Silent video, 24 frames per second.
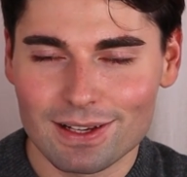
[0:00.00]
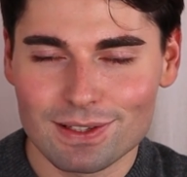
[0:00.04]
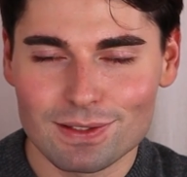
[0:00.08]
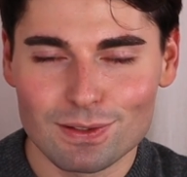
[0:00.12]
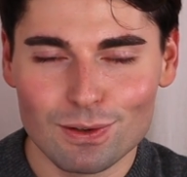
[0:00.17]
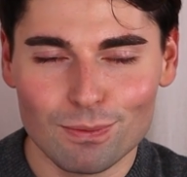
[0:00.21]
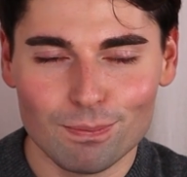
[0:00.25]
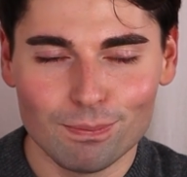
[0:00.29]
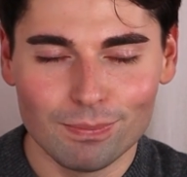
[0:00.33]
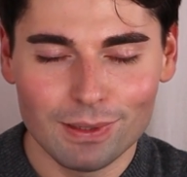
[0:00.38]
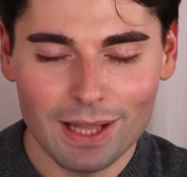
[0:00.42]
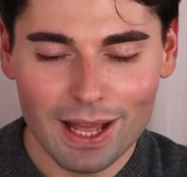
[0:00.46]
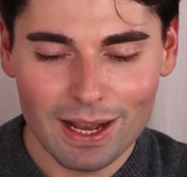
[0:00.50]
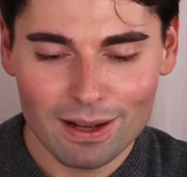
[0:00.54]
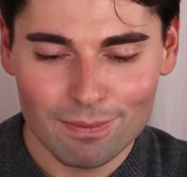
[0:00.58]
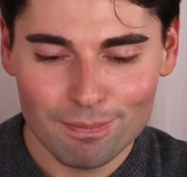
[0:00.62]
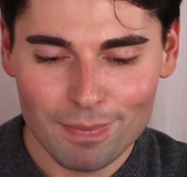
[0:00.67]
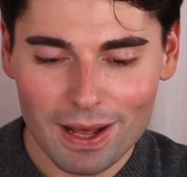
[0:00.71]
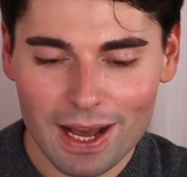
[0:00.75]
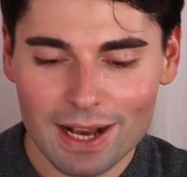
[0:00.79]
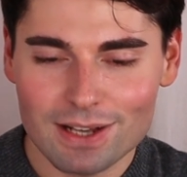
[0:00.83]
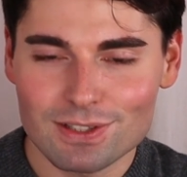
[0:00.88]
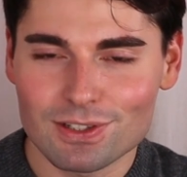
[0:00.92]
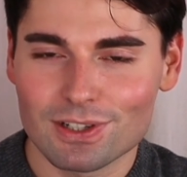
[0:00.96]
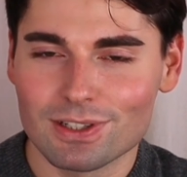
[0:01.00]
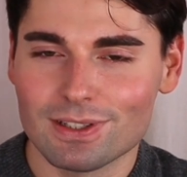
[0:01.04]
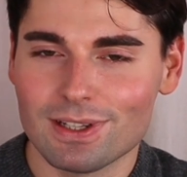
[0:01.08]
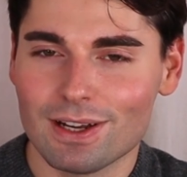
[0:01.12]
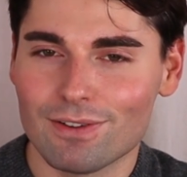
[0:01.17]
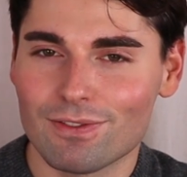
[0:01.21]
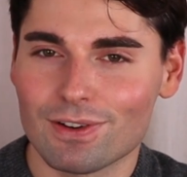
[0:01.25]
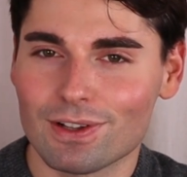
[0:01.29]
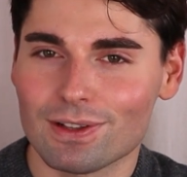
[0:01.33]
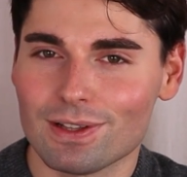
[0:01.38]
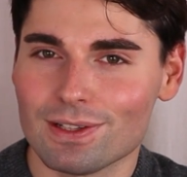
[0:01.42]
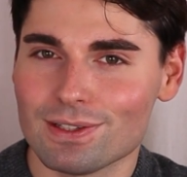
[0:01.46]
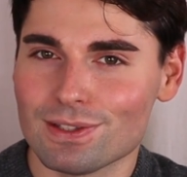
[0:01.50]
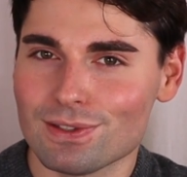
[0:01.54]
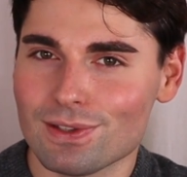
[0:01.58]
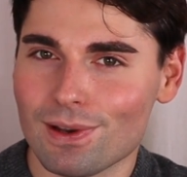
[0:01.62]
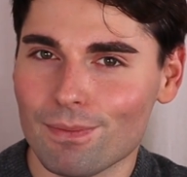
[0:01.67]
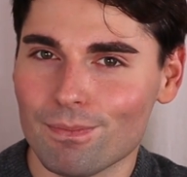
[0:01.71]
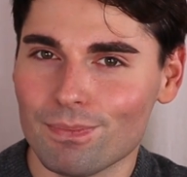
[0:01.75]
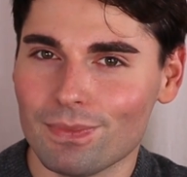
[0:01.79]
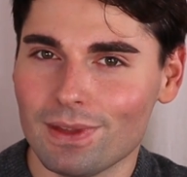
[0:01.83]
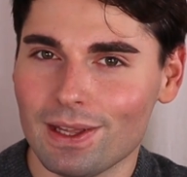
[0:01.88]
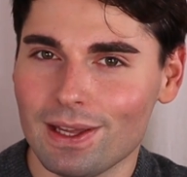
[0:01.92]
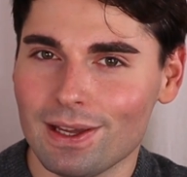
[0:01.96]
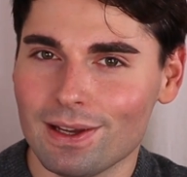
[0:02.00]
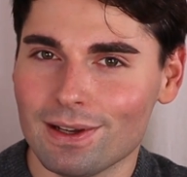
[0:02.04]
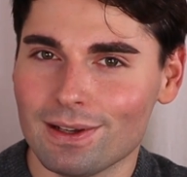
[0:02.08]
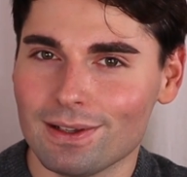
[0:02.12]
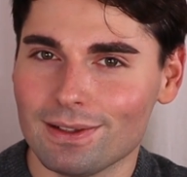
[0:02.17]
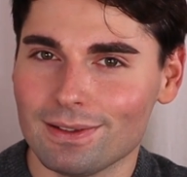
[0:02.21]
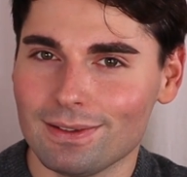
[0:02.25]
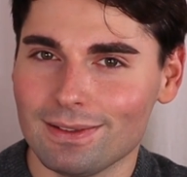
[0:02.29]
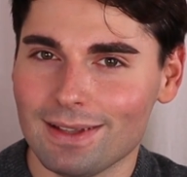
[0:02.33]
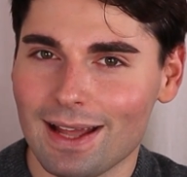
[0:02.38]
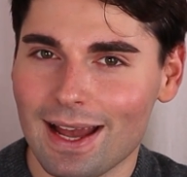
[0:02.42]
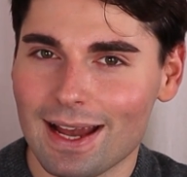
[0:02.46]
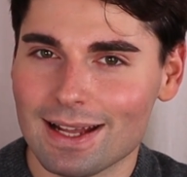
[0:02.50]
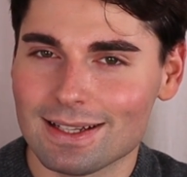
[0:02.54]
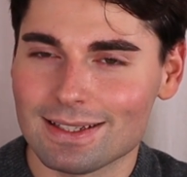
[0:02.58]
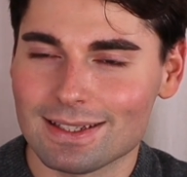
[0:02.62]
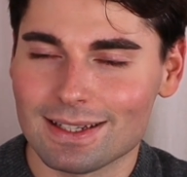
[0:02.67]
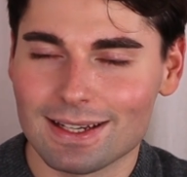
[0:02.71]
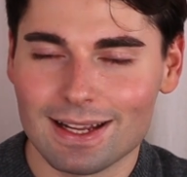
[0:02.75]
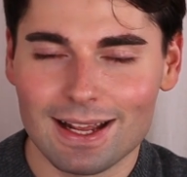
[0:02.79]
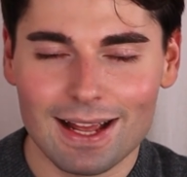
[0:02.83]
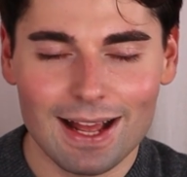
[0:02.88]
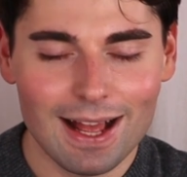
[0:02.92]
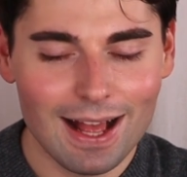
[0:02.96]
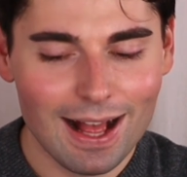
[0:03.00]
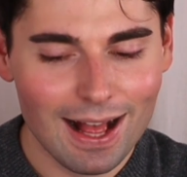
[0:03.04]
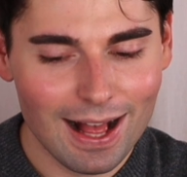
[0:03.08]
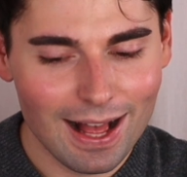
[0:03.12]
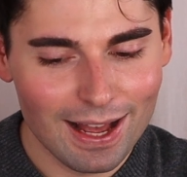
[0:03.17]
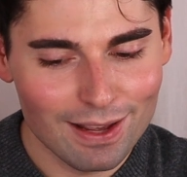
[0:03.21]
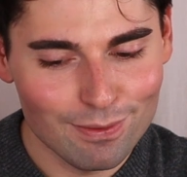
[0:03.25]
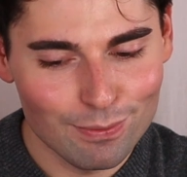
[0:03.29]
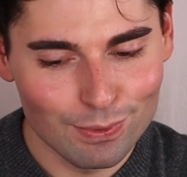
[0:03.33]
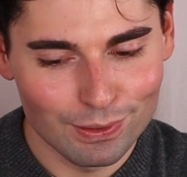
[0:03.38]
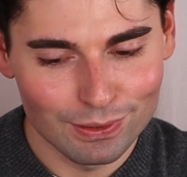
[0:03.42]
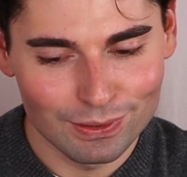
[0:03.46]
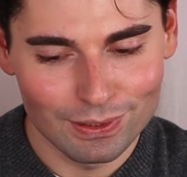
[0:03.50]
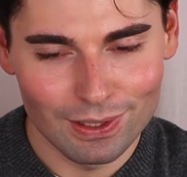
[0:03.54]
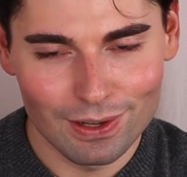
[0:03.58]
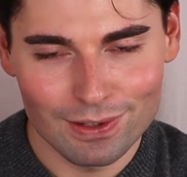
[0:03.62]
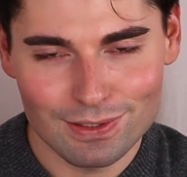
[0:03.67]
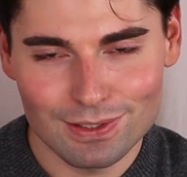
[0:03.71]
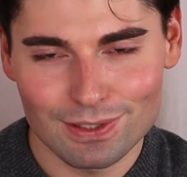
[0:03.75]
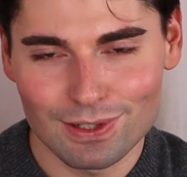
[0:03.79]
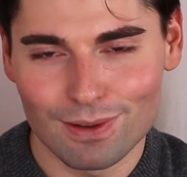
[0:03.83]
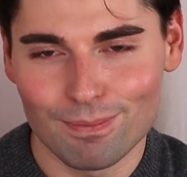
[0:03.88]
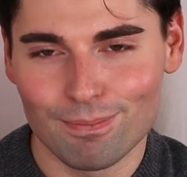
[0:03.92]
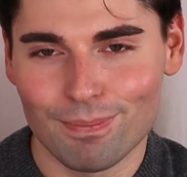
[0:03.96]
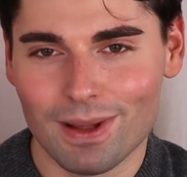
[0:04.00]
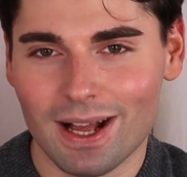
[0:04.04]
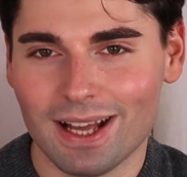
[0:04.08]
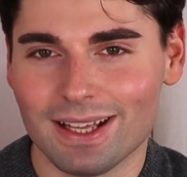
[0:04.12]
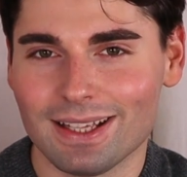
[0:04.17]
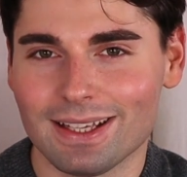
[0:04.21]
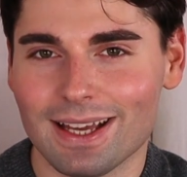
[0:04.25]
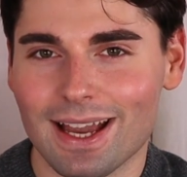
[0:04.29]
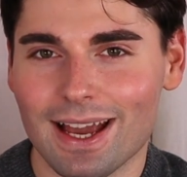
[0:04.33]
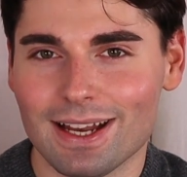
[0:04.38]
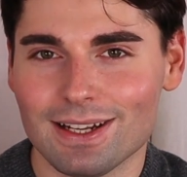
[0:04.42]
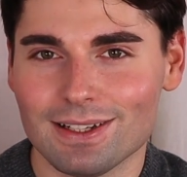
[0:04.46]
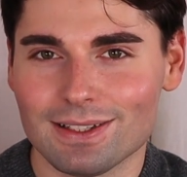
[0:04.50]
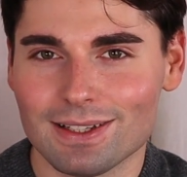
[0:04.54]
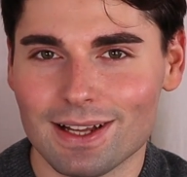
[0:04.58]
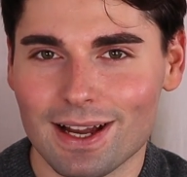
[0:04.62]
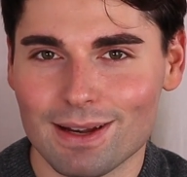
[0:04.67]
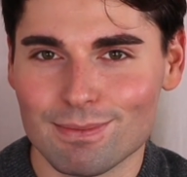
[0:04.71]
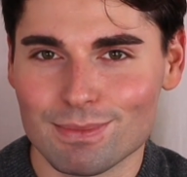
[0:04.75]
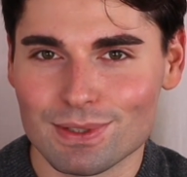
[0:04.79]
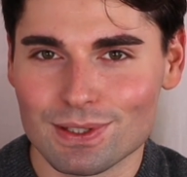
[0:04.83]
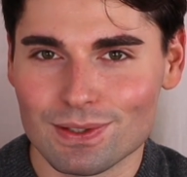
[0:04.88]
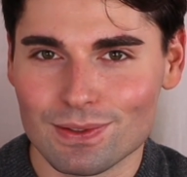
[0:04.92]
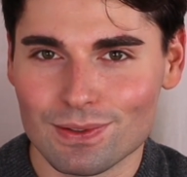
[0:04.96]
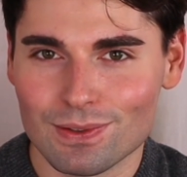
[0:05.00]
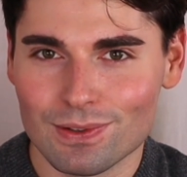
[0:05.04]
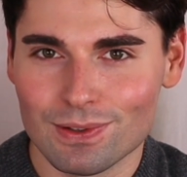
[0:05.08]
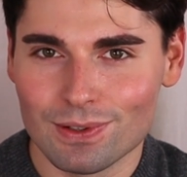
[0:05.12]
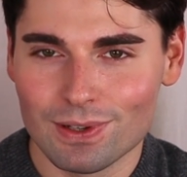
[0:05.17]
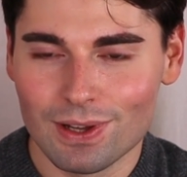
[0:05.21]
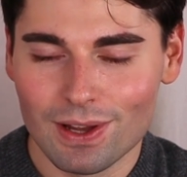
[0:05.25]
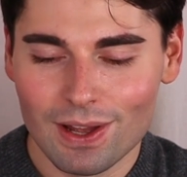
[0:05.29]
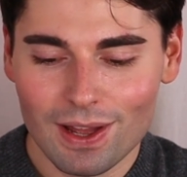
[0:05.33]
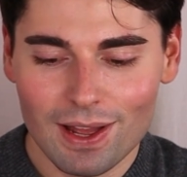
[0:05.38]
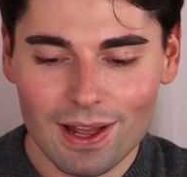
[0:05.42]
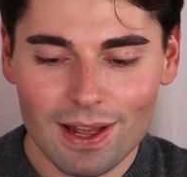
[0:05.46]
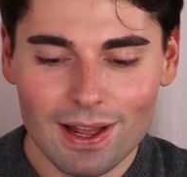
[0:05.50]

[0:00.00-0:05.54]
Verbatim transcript: So black bags are definitely something that I will not stop buying anytime soon.